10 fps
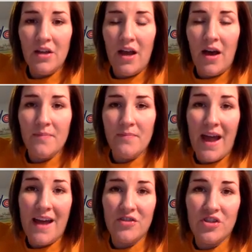
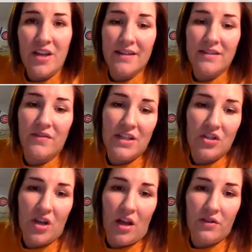hats she has of
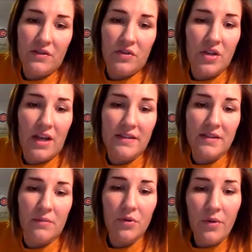each color. So she has
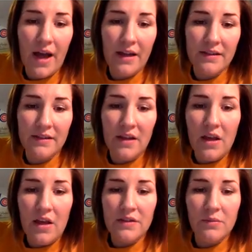some blue hats,
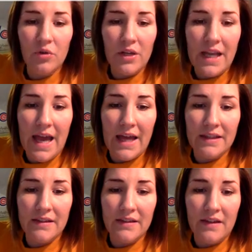some green
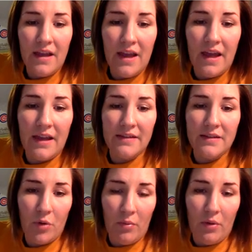hats, and
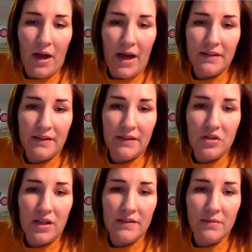some purple hats. And
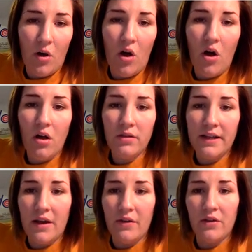she has them all
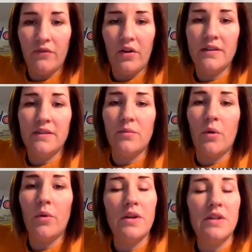laid out here for us. And what
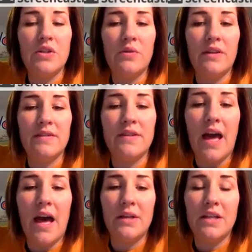we're going to do is see
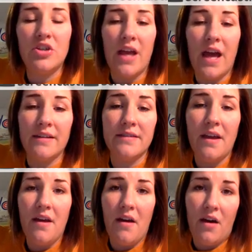how many she has
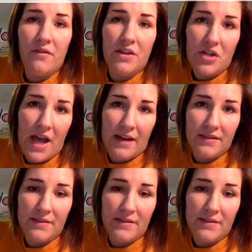of each hat.